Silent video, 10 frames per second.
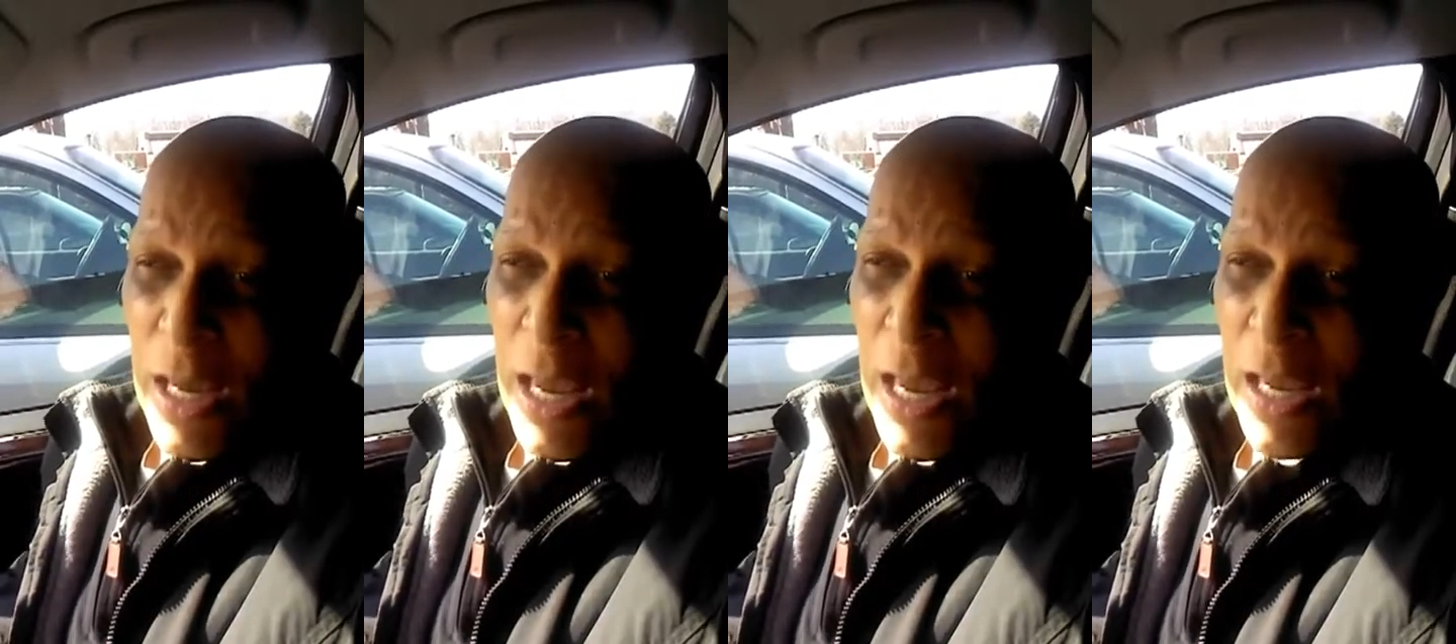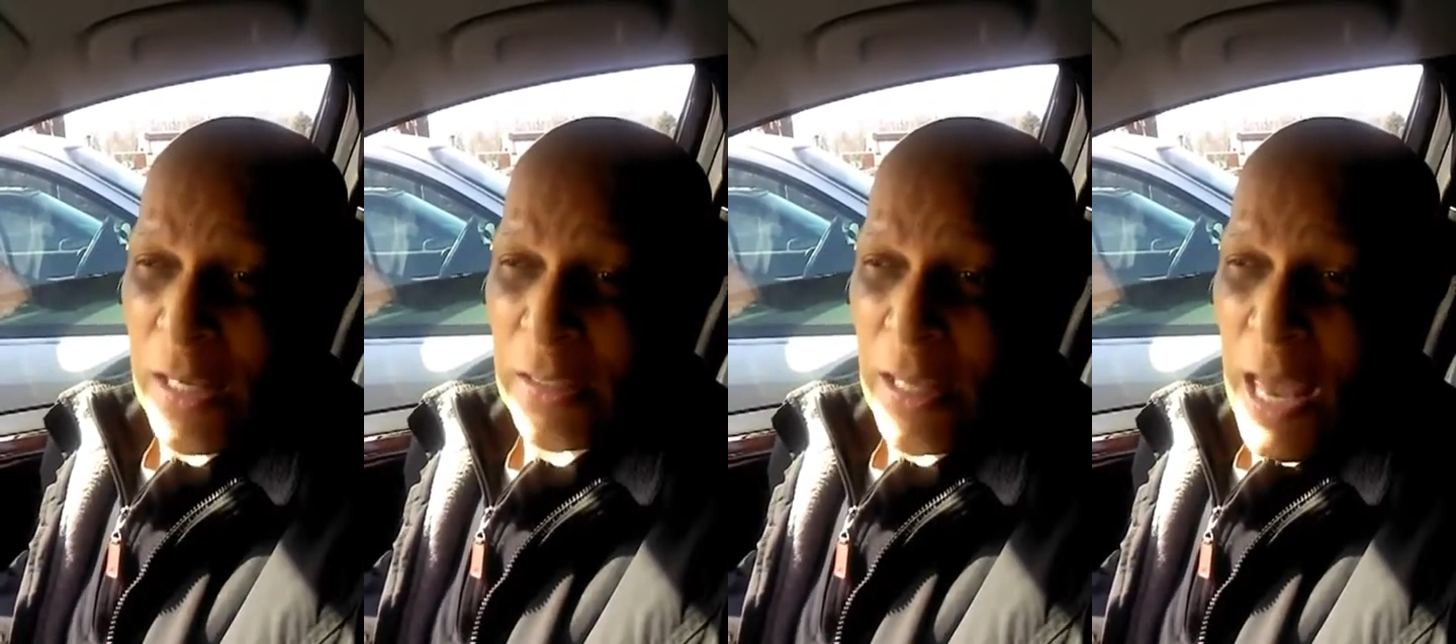
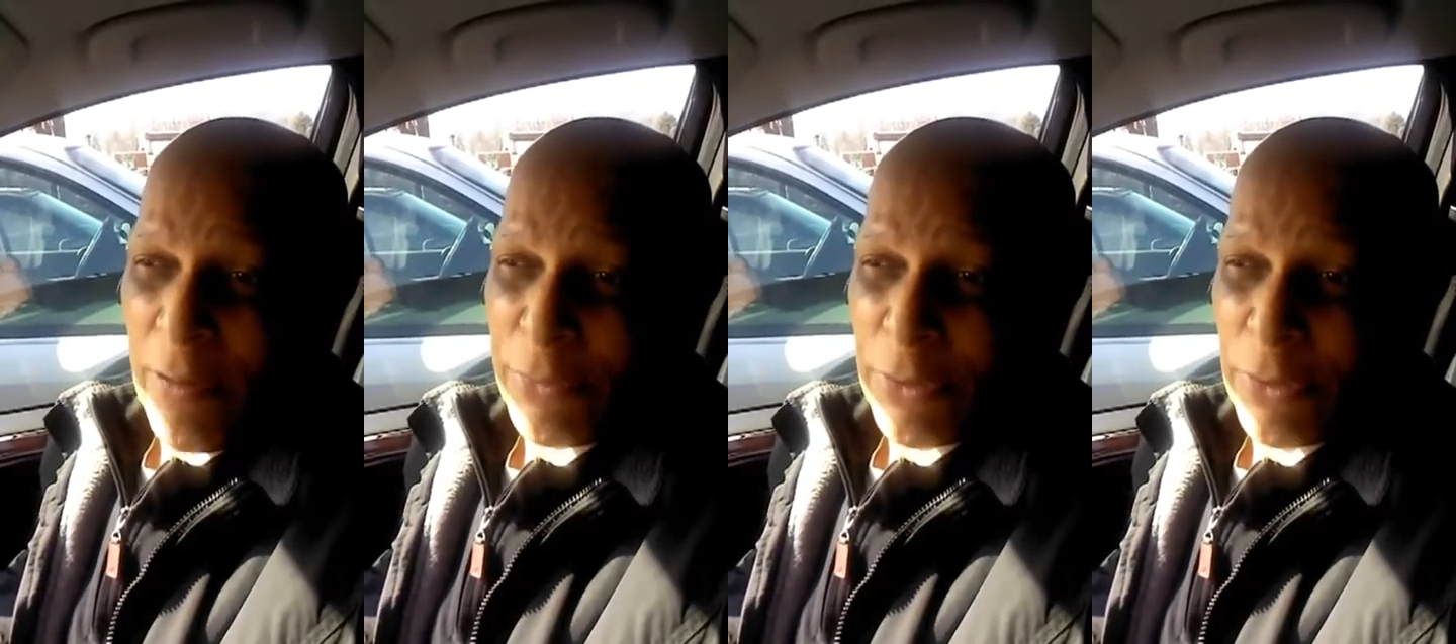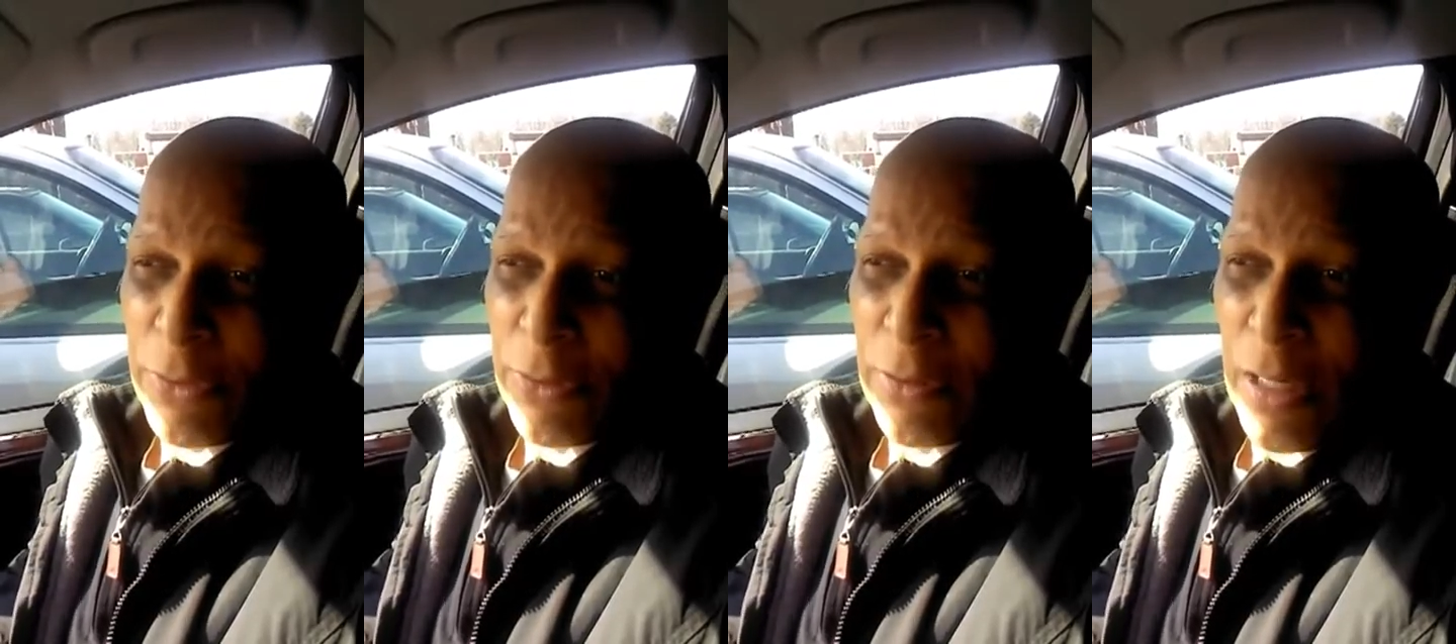And
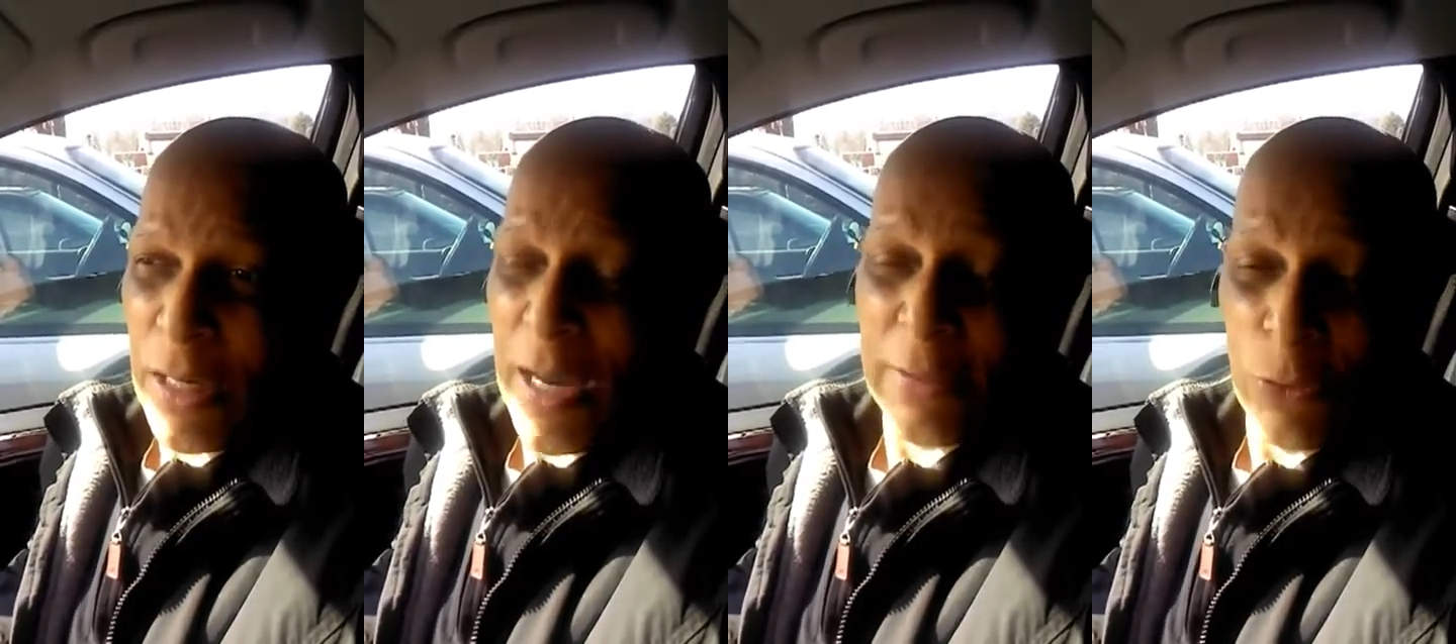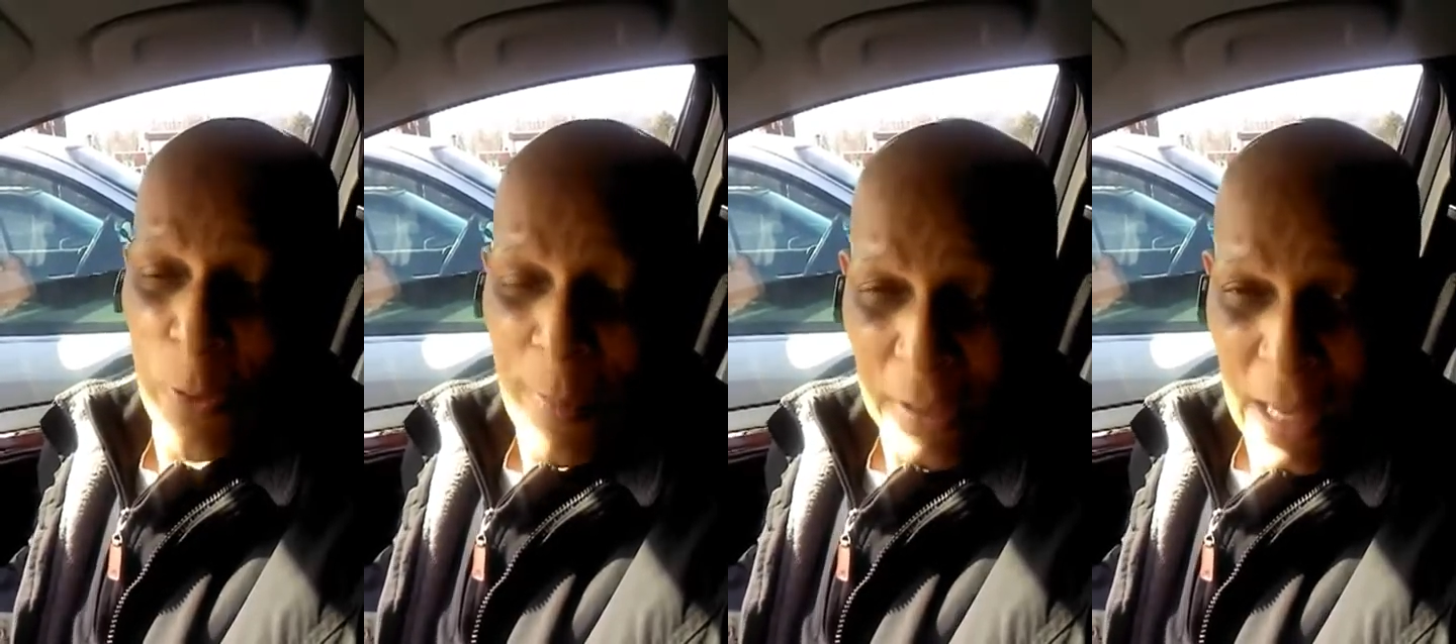after I had to
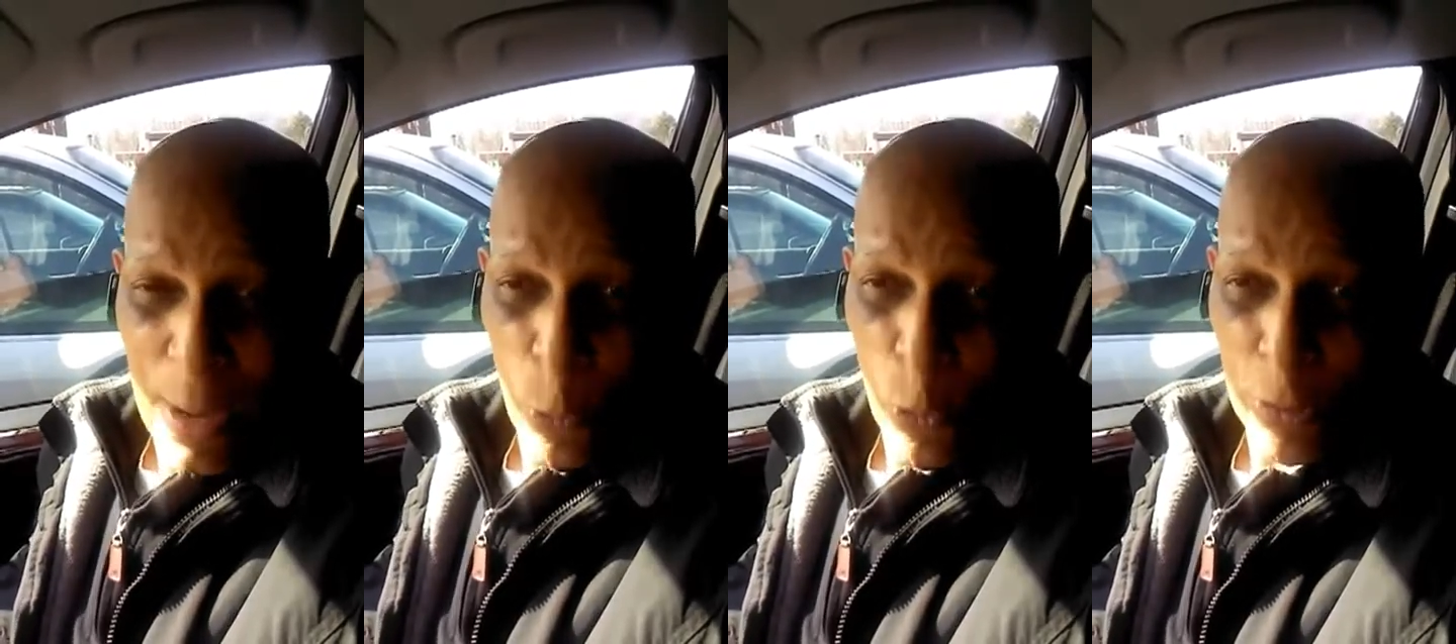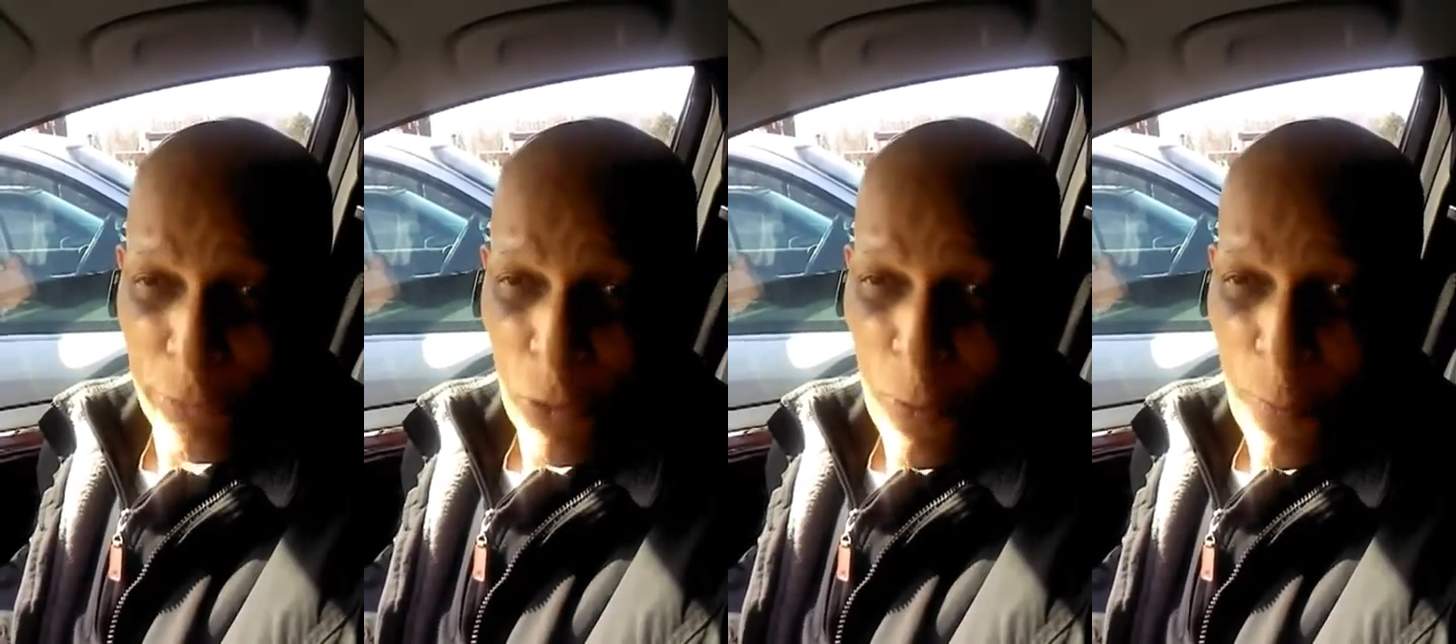do my lab work for